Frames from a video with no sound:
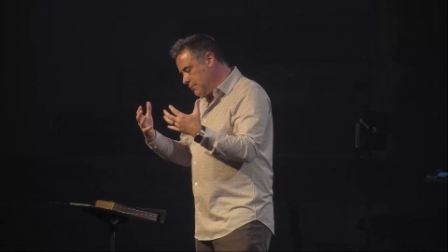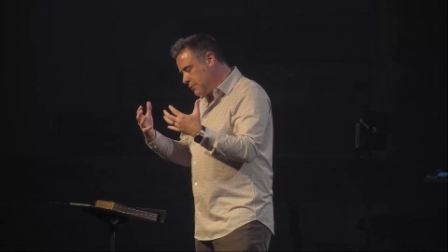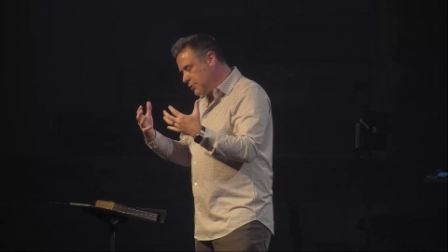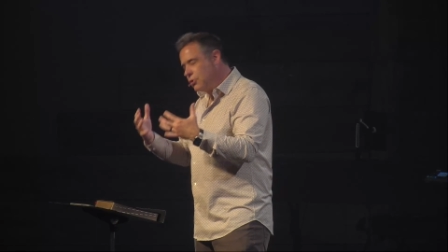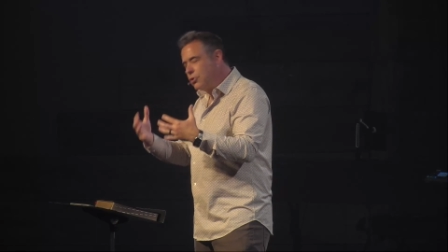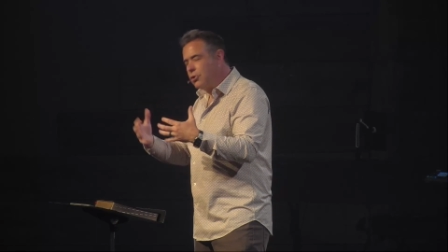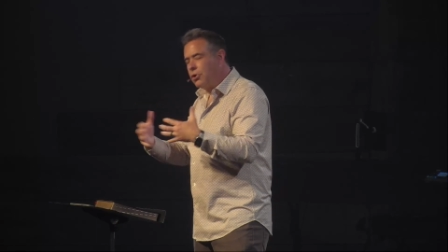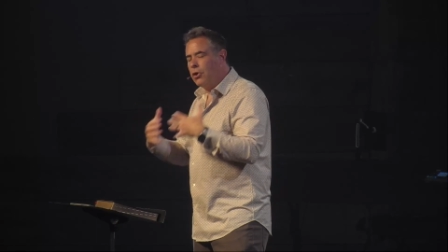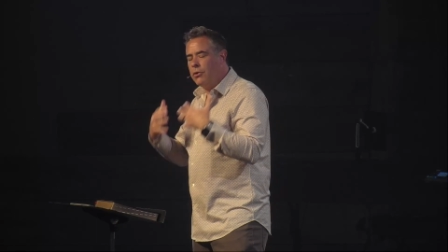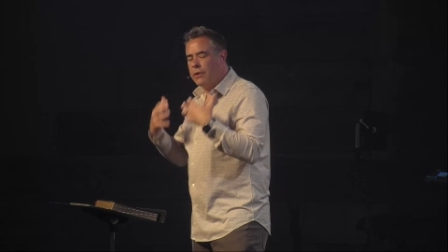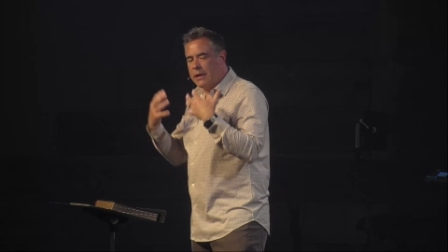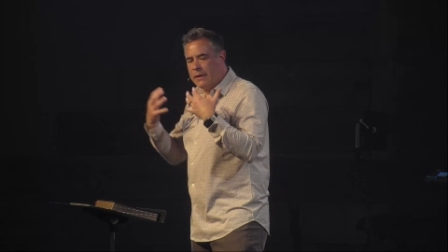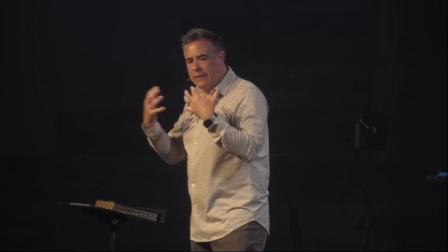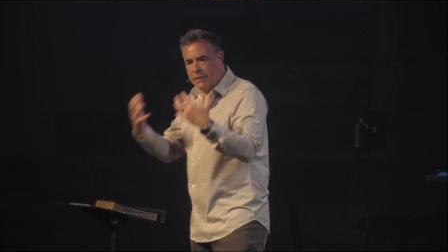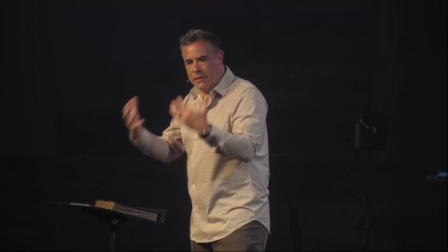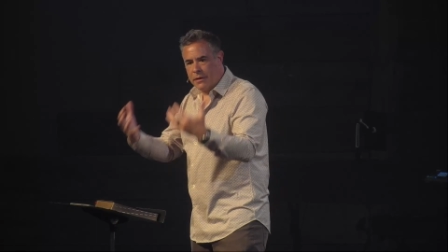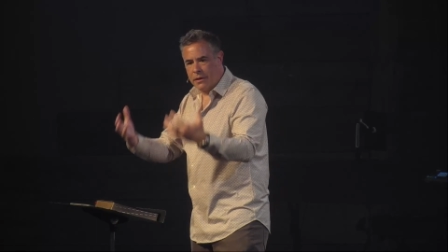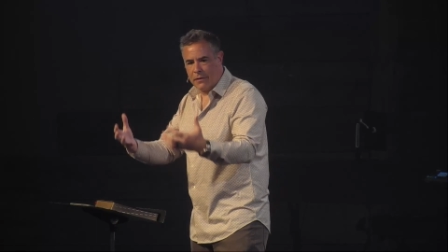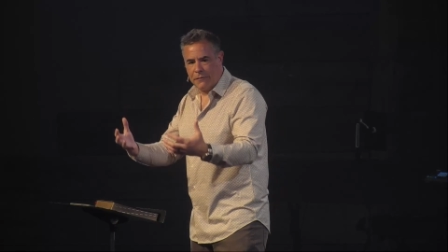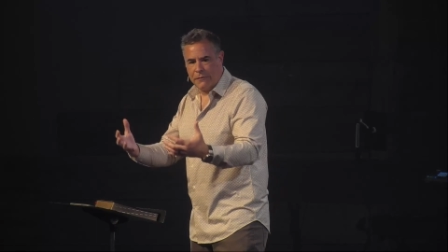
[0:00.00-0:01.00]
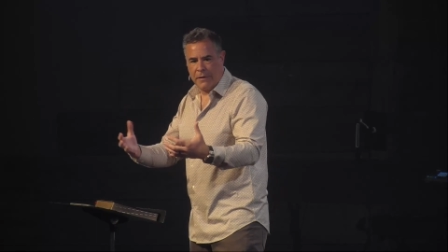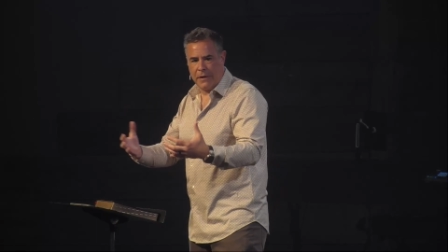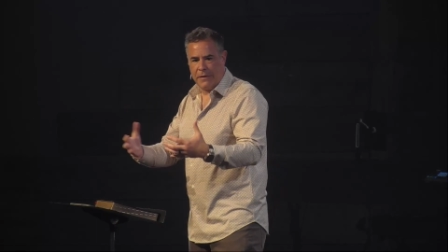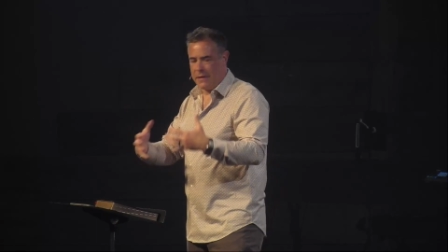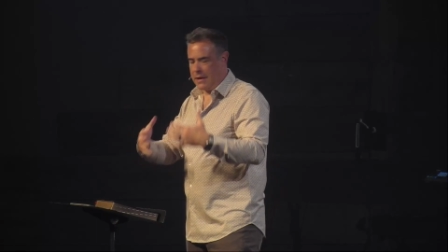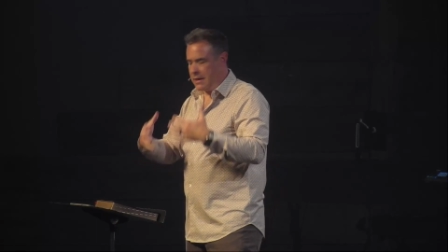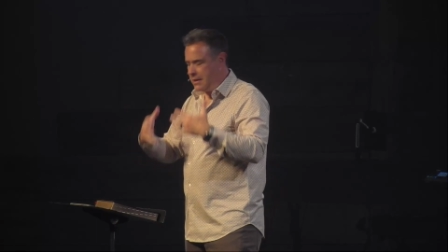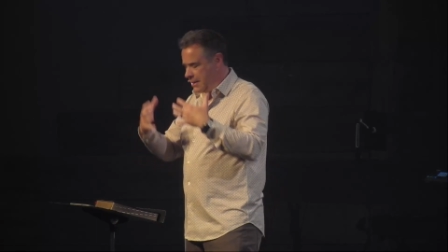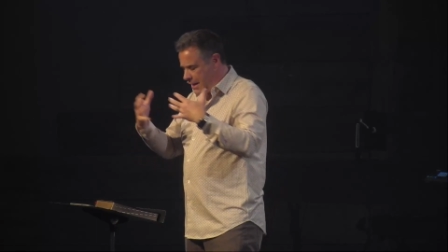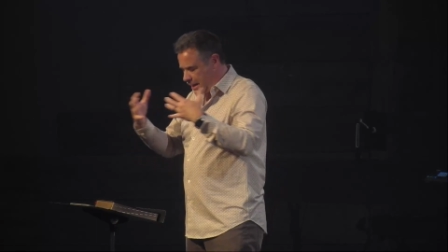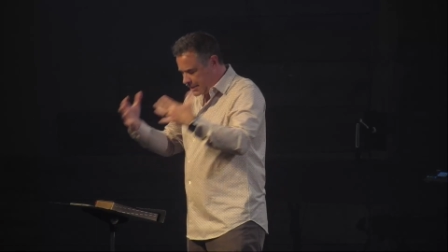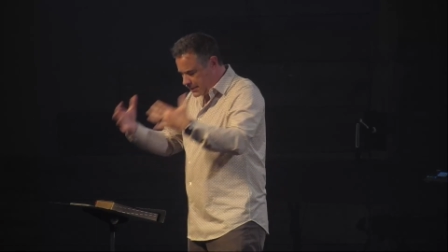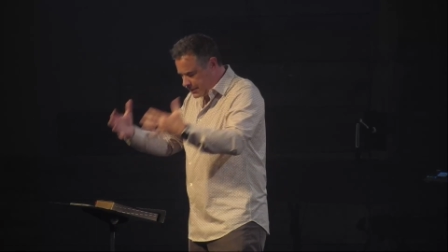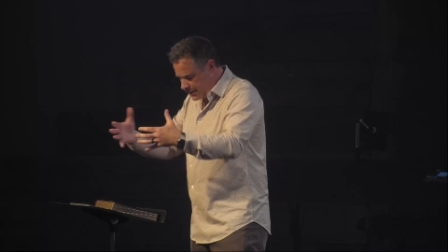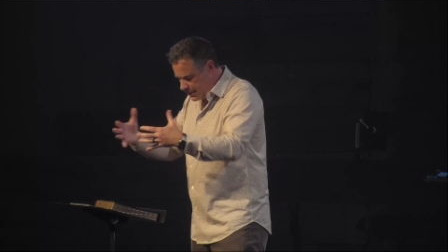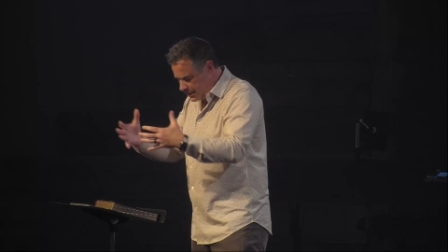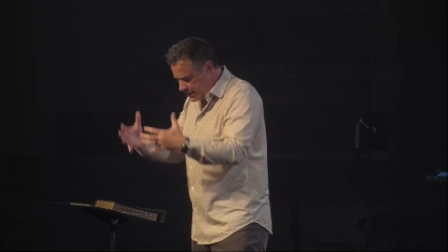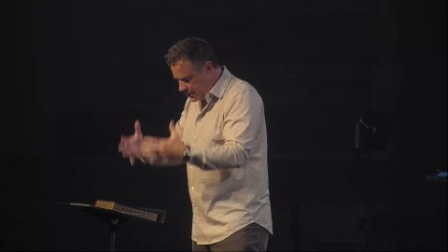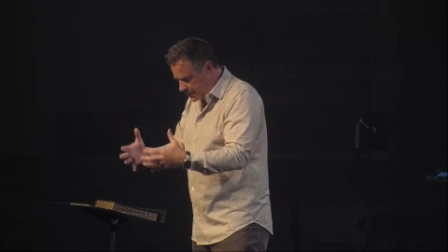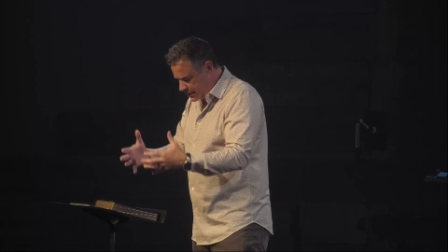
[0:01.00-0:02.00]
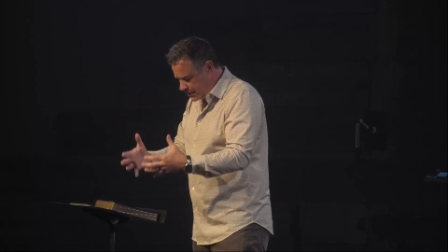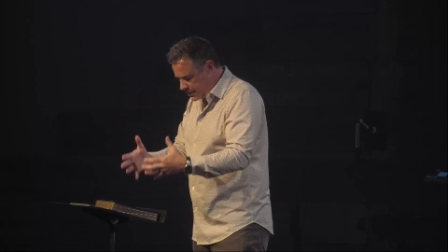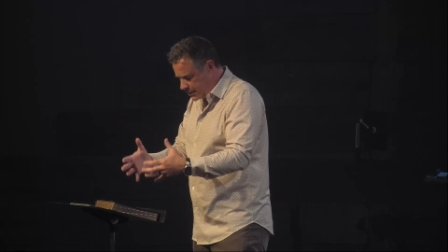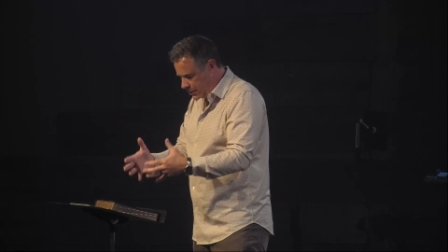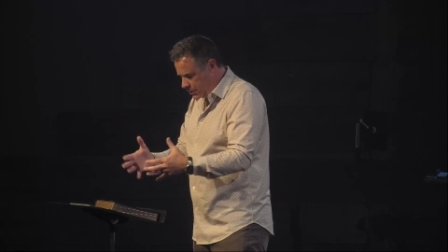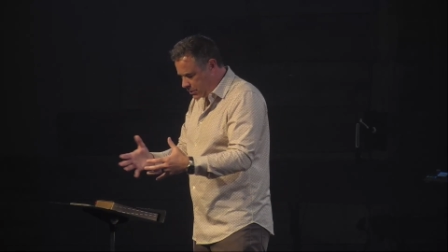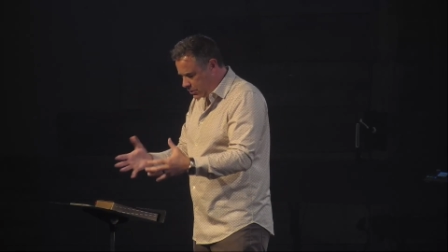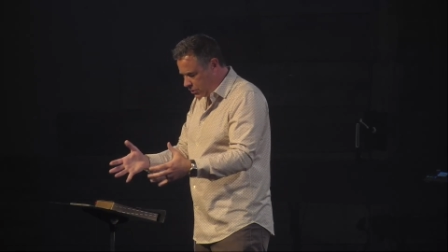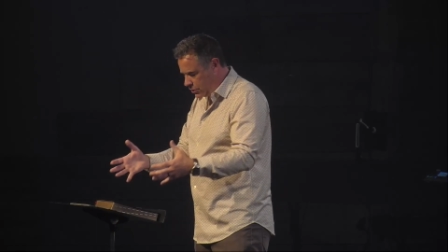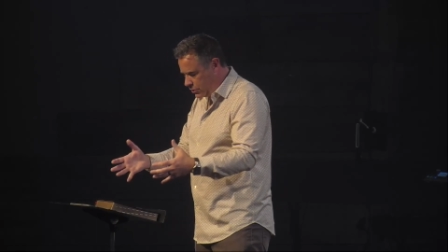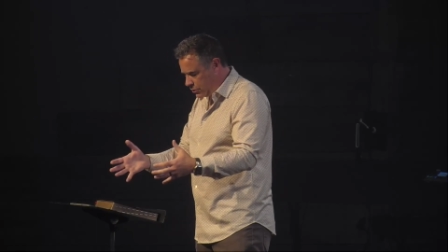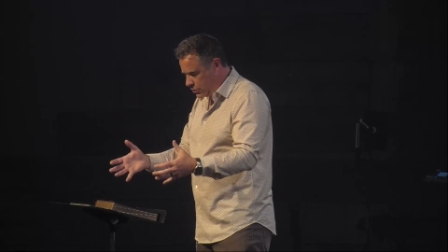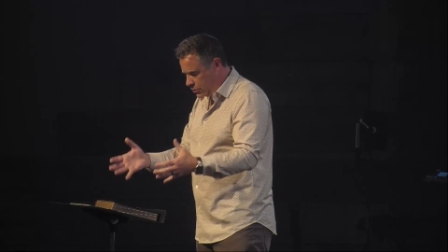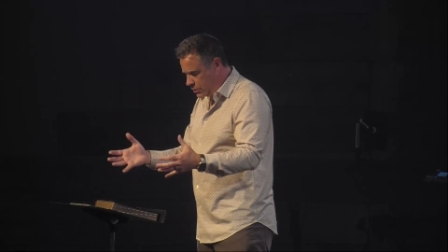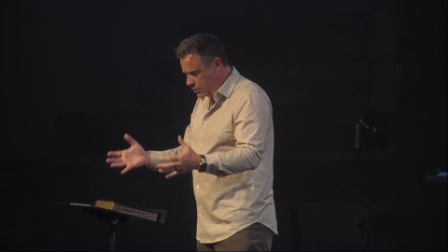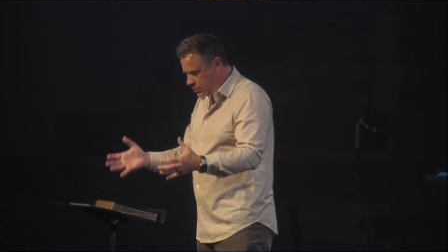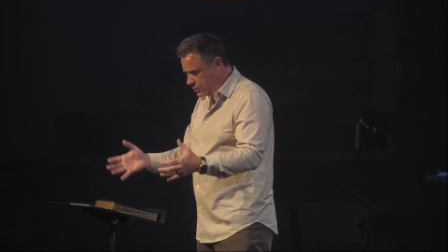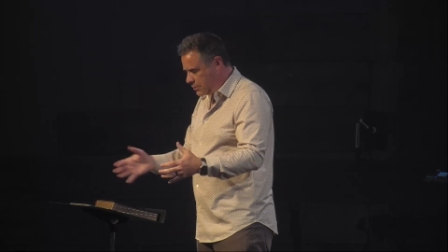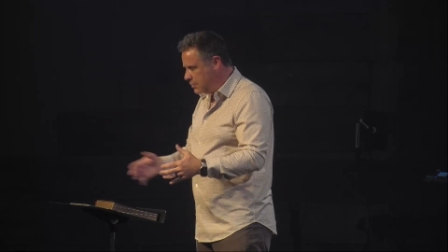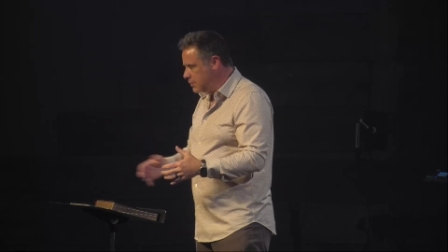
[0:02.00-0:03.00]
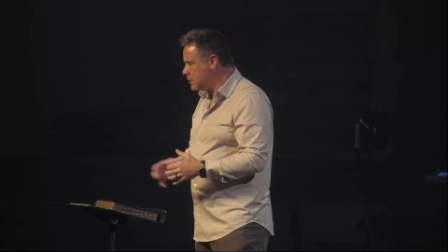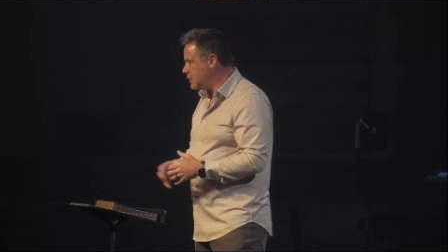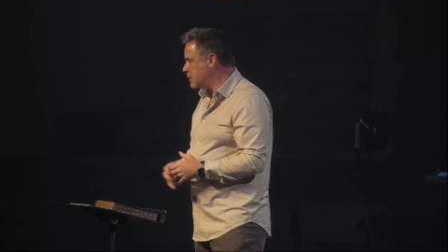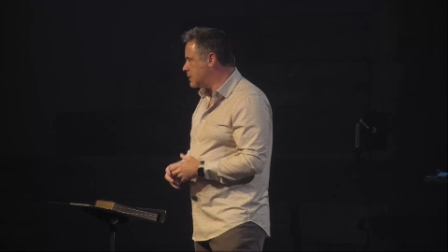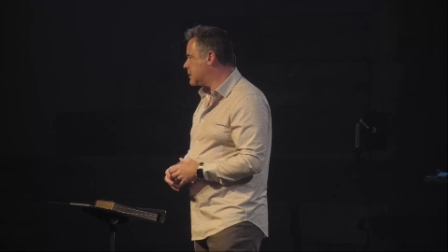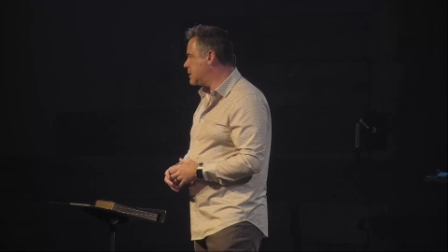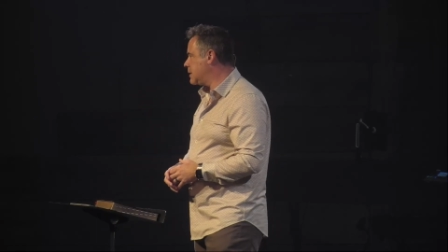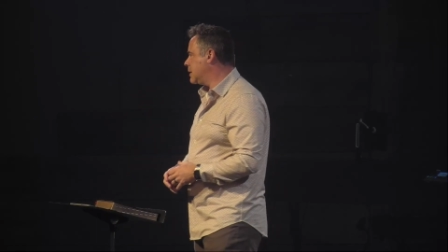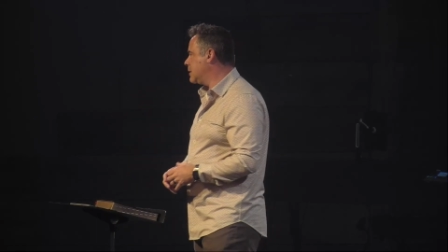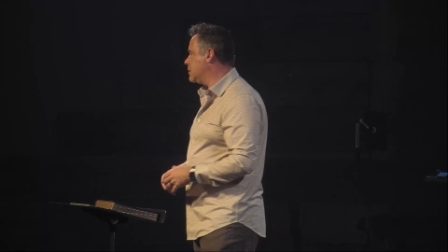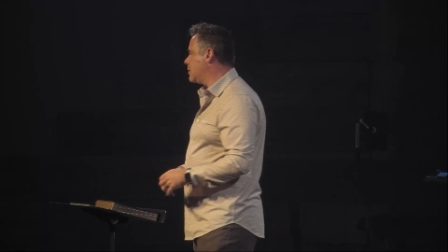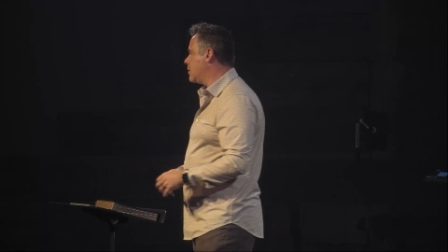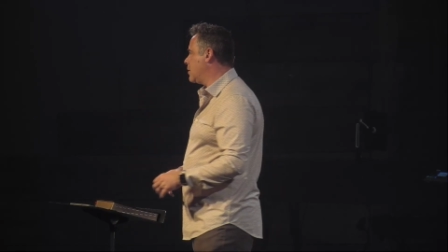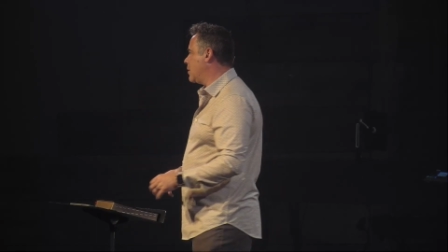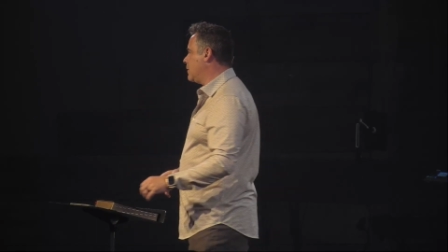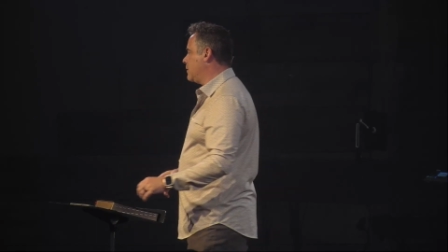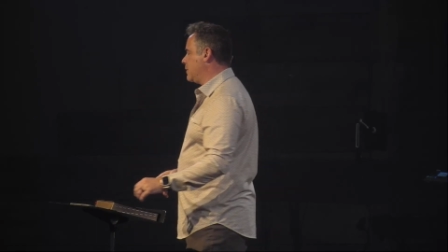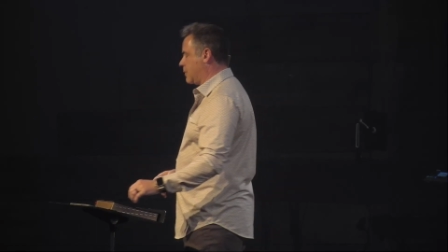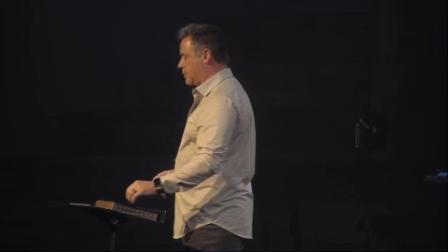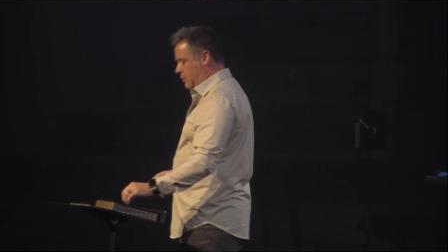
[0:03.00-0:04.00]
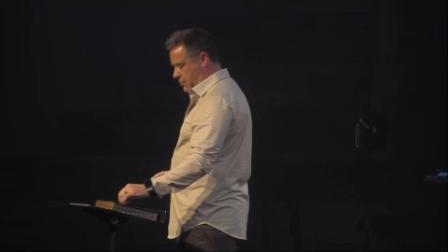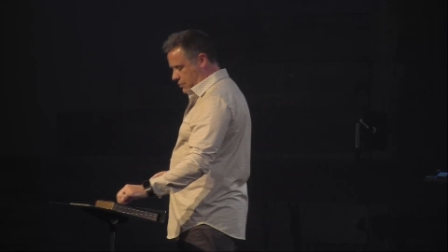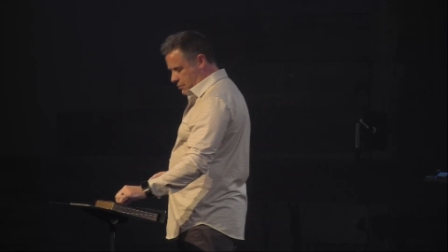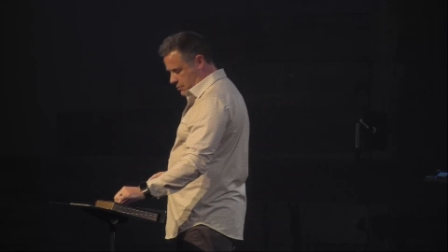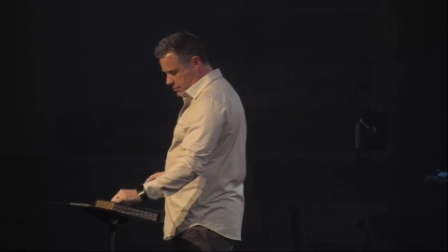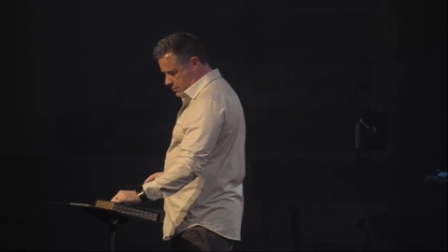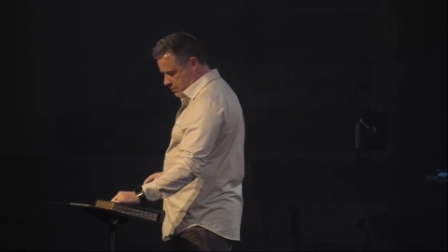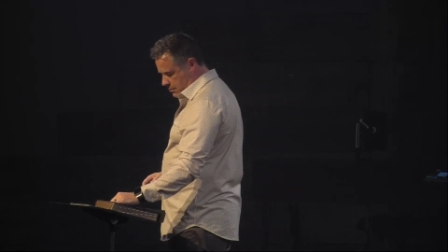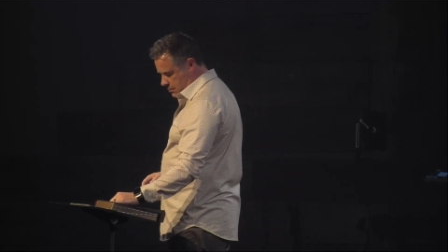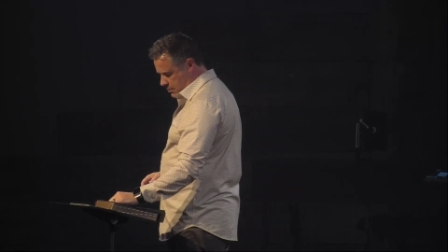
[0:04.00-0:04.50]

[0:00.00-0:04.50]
to grow in their faith and not see this as an excuse to, to sin on their own.